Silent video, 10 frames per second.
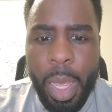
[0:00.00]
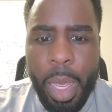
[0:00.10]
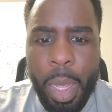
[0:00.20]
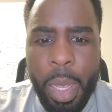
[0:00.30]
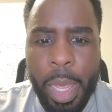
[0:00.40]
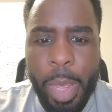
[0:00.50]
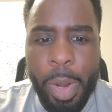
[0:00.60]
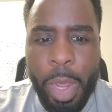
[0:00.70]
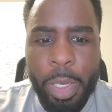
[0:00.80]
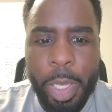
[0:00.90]
Hell
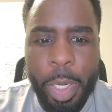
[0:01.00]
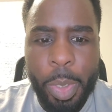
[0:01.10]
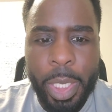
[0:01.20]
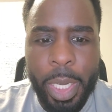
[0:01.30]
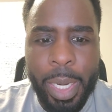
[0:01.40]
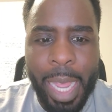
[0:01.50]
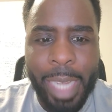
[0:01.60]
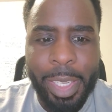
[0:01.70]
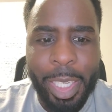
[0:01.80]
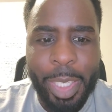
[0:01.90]
no to the new gen.
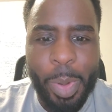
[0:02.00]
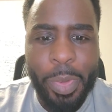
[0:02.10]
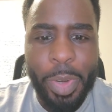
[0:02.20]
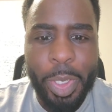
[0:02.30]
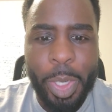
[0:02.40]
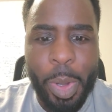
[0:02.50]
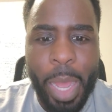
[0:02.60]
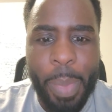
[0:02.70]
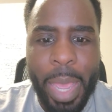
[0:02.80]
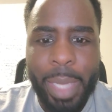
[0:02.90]
I took it 12 years ago and
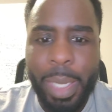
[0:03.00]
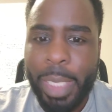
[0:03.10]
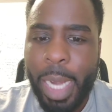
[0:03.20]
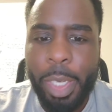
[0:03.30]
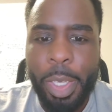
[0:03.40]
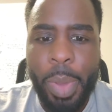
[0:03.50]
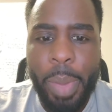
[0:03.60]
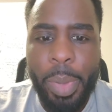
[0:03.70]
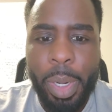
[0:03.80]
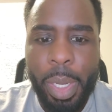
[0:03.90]
I passed. Hey, shout out to you,
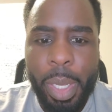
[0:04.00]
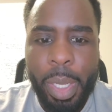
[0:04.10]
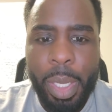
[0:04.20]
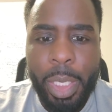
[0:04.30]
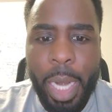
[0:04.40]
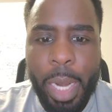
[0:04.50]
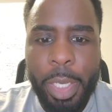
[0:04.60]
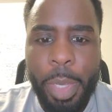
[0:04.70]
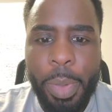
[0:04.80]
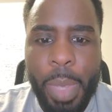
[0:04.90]
Amber. Shout out
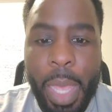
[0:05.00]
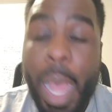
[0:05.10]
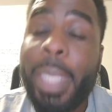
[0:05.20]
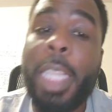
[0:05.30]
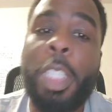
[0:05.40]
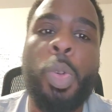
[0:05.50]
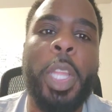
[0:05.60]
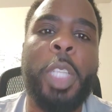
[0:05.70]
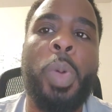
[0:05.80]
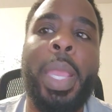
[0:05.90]
to you. Hindsight's
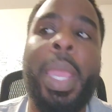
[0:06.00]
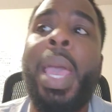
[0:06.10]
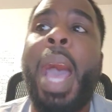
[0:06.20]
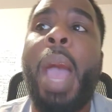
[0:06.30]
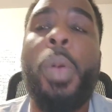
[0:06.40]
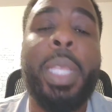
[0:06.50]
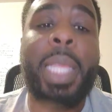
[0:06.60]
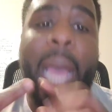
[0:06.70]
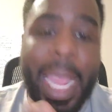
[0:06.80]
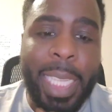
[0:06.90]
20/20. I worked
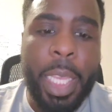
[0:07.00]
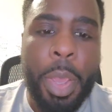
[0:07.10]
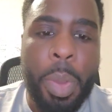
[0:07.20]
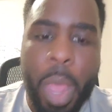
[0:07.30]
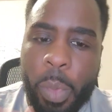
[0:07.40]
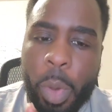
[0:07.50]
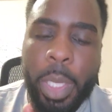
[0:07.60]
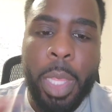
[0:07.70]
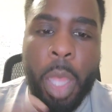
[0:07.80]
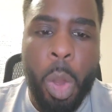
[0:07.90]
in the ICU, I
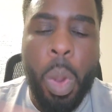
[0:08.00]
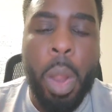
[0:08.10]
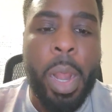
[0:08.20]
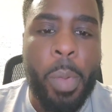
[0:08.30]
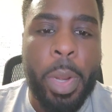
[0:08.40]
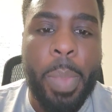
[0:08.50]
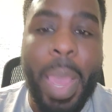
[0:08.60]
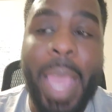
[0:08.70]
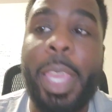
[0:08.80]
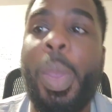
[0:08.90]
worked in the OR, and I worked in
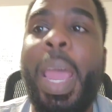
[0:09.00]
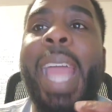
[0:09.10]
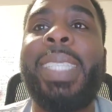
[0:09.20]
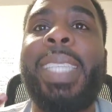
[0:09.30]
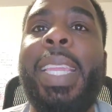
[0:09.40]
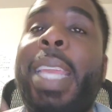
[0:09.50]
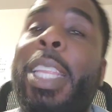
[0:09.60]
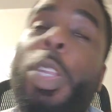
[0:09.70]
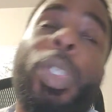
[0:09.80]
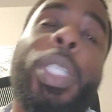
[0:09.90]
PACU. And I say
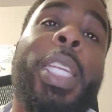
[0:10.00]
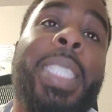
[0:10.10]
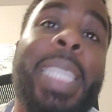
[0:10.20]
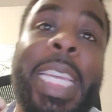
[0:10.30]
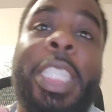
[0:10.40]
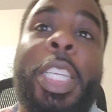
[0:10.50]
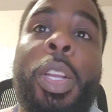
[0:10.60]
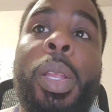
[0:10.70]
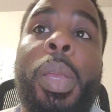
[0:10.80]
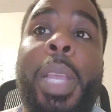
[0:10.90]
that the new gen is
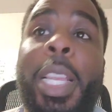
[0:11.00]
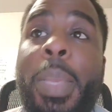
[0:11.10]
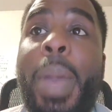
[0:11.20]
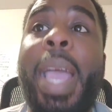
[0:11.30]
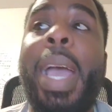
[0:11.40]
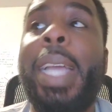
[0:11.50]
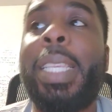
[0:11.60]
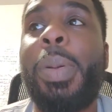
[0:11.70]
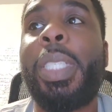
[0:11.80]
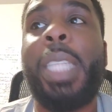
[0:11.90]
easier because in my
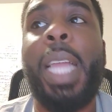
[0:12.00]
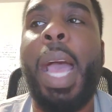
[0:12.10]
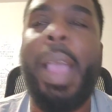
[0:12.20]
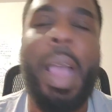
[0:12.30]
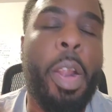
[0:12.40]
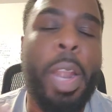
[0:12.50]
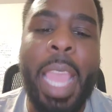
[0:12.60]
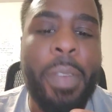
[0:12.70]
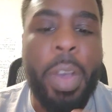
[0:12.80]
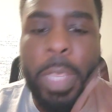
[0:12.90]
eyes, I was just like, I already
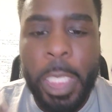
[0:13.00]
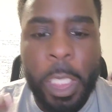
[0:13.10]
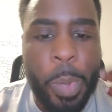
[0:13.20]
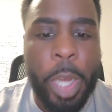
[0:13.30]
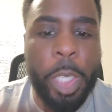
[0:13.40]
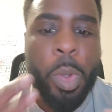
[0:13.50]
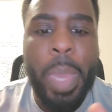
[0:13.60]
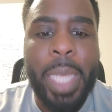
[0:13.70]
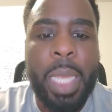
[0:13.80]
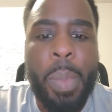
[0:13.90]
have all this experience, so it
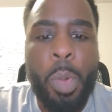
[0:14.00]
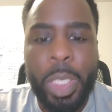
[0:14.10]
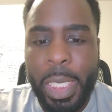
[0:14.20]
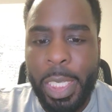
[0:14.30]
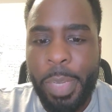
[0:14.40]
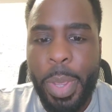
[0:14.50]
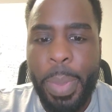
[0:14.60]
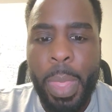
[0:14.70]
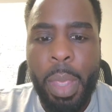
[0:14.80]
makes a lot more sense to me.